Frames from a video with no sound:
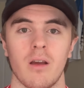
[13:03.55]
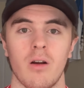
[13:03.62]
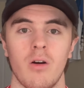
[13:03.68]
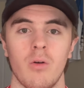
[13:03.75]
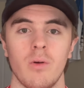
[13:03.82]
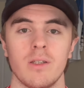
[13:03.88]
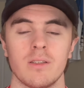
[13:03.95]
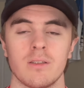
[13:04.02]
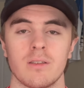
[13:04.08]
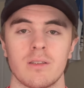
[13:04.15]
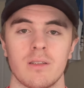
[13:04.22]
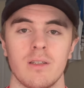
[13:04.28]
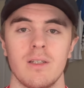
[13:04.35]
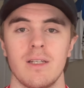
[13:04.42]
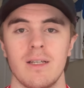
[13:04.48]
Always
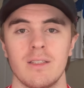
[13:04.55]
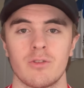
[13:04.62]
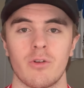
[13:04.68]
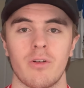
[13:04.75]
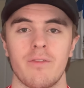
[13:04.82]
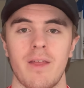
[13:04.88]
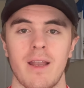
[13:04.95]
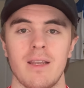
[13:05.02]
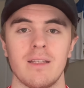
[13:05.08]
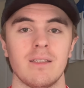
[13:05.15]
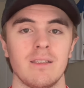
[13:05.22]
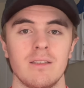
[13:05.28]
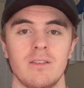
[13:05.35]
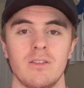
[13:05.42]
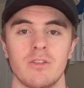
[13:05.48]
is sort of that
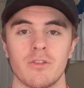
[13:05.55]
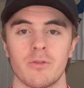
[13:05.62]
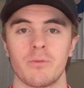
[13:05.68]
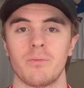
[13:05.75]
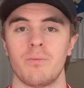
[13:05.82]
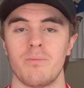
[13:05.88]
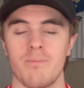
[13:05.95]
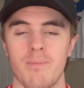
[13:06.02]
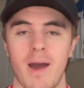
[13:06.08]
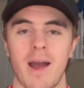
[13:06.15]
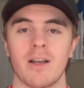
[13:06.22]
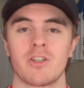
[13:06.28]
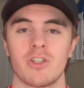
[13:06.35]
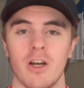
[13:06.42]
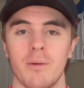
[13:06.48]
easier
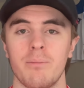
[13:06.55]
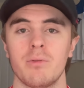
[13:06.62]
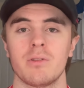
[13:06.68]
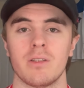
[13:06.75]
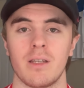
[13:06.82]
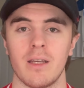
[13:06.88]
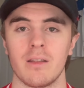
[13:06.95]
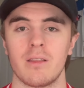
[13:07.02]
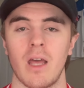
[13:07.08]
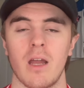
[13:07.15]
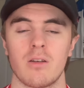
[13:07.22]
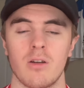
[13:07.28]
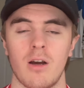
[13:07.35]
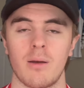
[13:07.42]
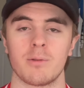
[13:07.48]
matchup to get
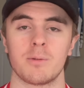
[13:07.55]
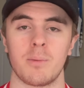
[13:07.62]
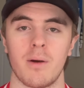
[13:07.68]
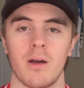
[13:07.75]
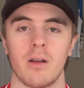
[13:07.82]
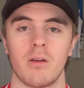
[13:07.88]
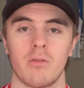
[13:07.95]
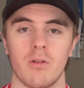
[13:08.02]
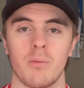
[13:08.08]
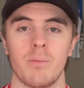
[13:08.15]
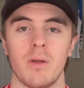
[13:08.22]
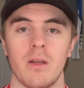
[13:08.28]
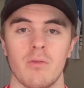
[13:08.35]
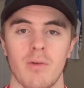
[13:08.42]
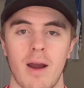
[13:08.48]
that top spot in Group
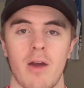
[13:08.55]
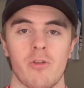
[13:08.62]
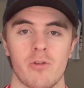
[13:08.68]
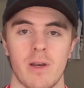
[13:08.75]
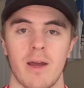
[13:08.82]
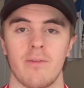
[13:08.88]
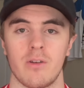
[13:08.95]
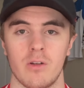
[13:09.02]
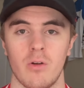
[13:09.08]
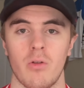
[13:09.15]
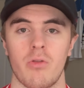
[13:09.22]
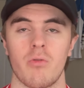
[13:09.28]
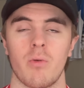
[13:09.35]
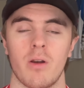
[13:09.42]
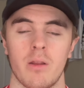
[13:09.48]
B rather than having to go
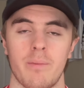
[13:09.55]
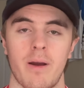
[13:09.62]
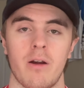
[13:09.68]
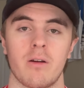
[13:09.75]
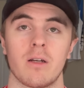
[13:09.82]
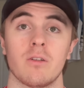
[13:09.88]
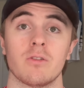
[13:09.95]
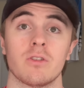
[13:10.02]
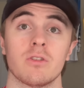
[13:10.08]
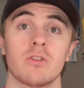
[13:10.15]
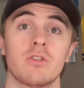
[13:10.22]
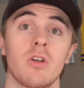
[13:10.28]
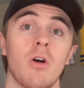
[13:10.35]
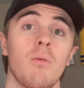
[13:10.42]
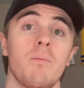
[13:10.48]
through one of the powerhouses.
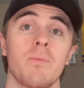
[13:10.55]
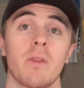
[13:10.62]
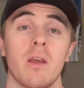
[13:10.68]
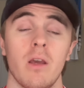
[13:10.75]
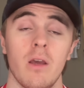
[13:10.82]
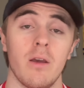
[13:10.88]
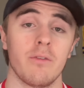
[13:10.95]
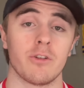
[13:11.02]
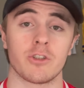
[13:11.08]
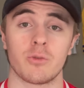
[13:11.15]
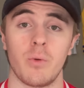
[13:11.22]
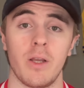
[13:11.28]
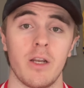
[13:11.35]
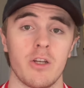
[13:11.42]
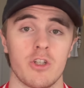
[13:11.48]
So for
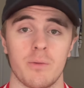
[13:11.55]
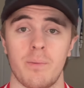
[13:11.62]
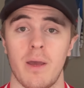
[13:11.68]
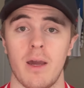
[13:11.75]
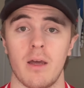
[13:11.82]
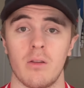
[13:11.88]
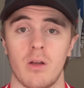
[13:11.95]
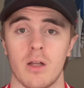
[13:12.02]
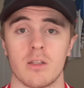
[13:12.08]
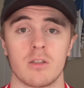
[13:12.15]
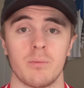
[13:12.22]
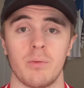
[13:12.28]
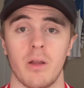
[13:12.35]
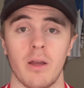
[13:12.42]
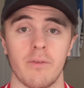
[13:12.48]
Sweden and Japan, lots to
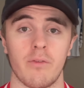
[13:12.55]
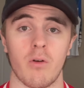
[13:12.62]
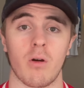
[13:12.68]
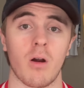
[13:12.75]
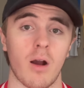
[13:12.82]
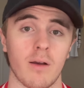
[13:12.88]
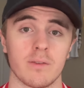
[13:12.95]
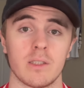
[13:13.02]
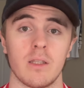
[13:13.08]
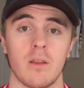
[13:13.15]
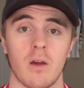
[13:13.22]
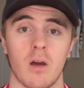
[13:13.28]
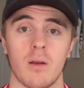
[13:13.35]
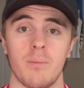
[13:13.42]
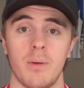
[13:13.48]
play for. Obviously, they
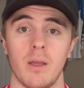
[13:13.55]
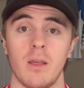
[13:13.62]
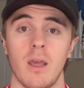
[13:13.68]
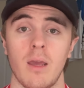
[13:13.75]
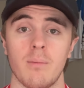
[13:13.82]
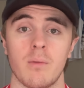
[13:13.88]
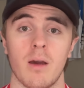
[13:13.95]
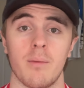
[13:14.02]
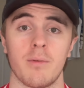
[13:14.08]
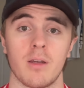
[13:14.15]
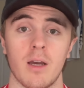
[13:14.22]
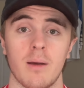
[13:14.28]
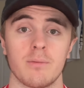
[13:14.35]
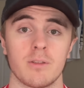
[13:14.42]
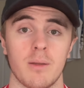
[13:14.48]
got a big game coming
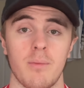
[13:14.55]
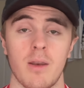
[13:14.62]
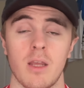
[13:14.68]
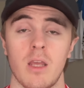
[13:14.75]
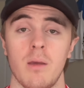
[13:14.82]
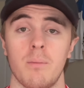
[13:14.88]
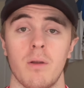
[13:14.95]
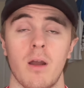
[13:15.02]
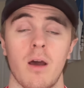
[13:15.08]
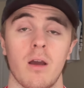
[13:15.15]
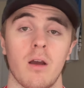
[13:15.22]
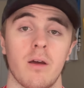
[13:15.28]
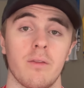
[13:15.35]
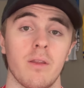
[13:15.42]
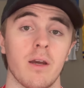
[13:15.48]
up, something to keep an eye
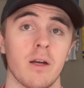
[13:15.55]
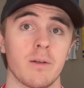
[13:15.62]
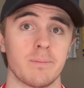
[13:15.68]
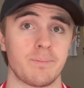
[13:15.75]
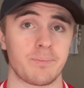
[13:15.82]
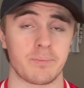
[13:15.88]
on there.